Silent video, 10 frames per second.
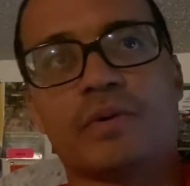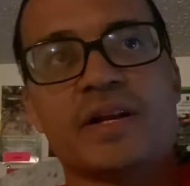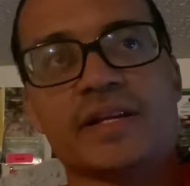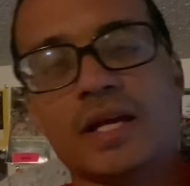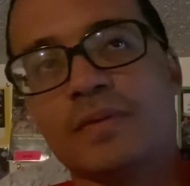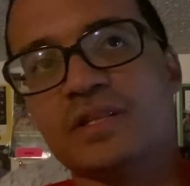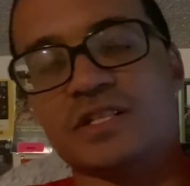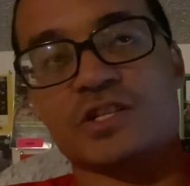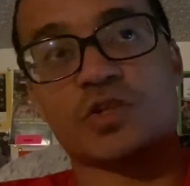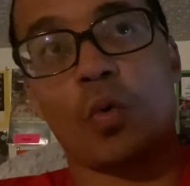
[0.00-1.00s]
Brendan Gibbons
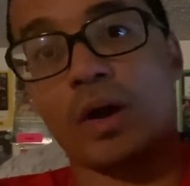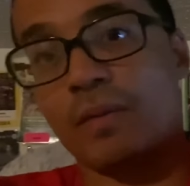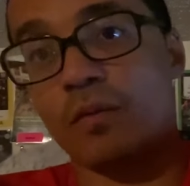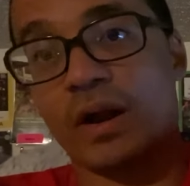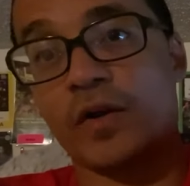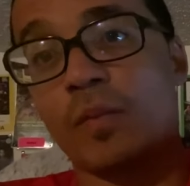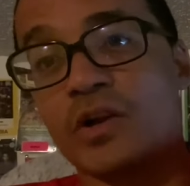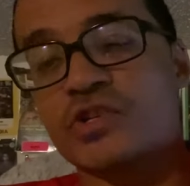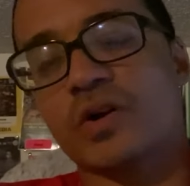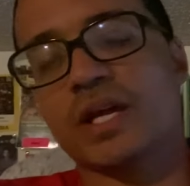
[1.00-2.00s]
and just knowing about what I know
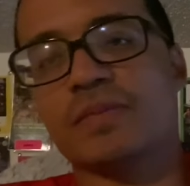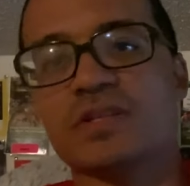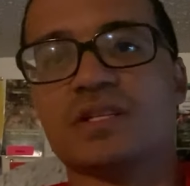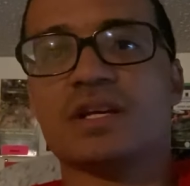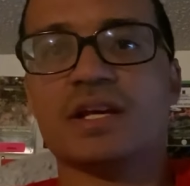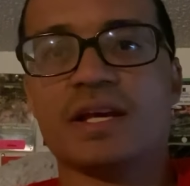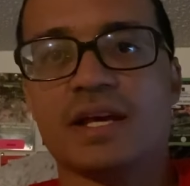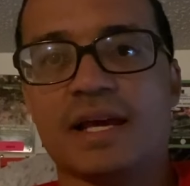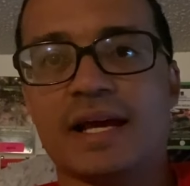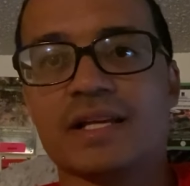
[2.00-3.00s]
about Sean Gibbons,
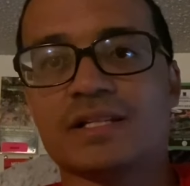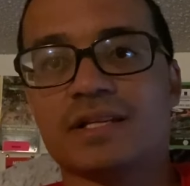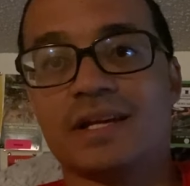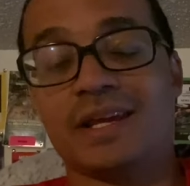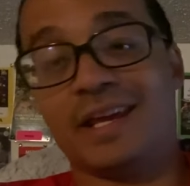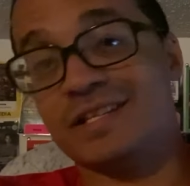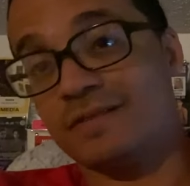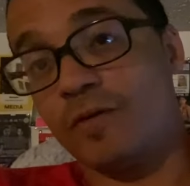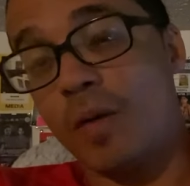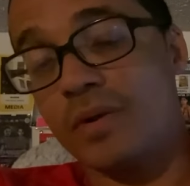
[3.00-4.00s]
as his
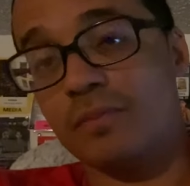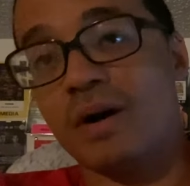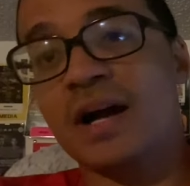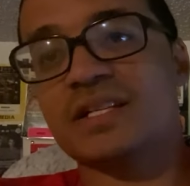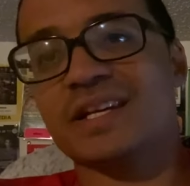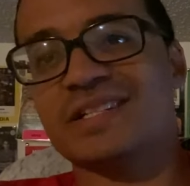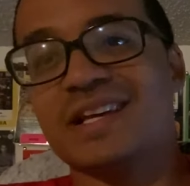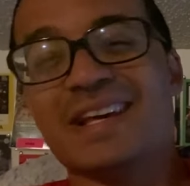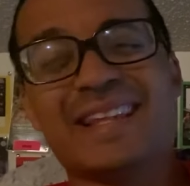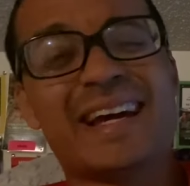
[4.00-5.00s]
involvement in boxing is,
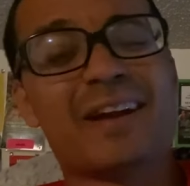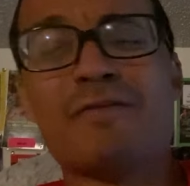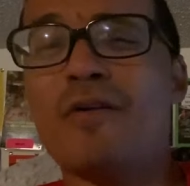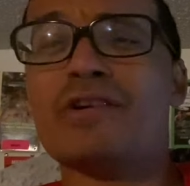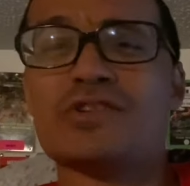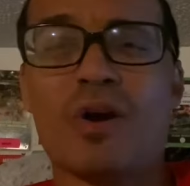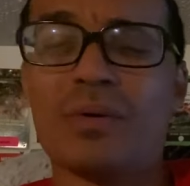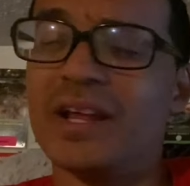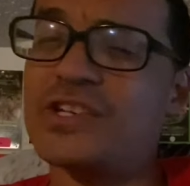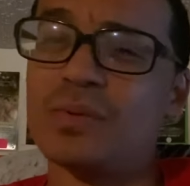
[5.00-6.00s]
they got a very strong
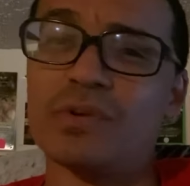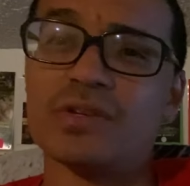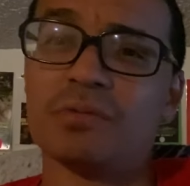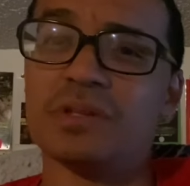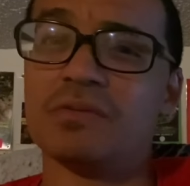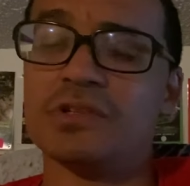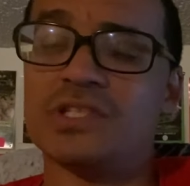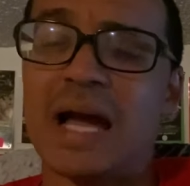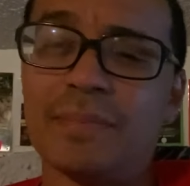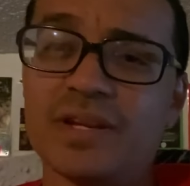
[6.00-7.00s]
relationship with
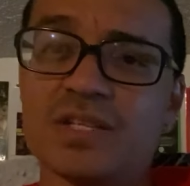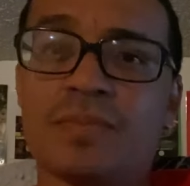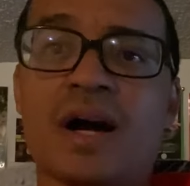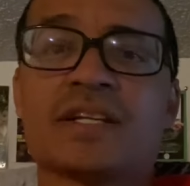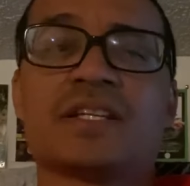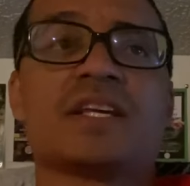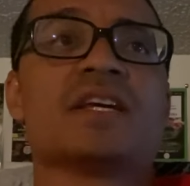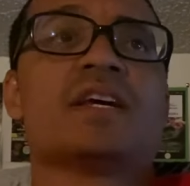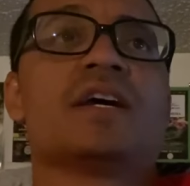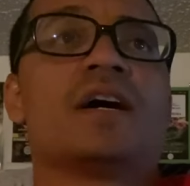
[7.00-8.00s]
Japanese
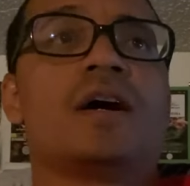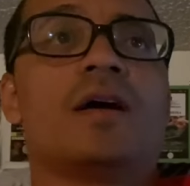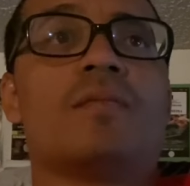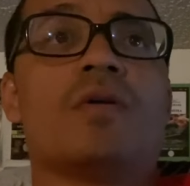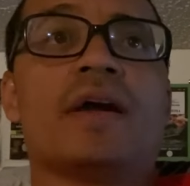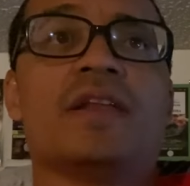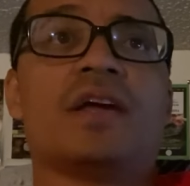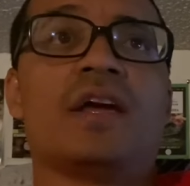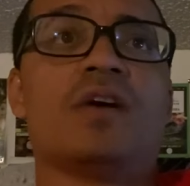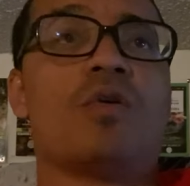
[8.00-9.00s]
boxing,
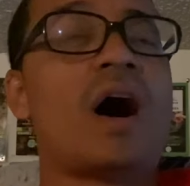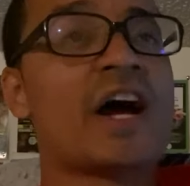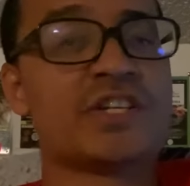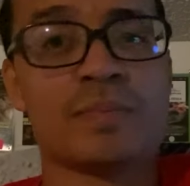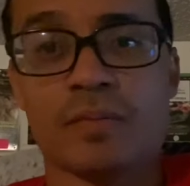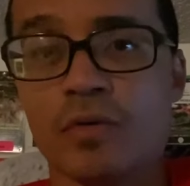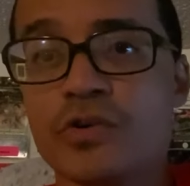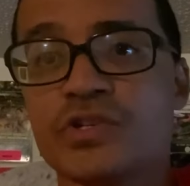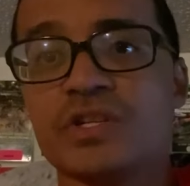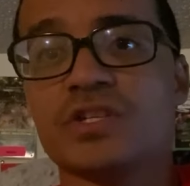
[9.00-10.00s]
and Ohashi
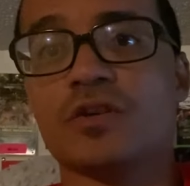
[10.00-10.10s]
Promotions.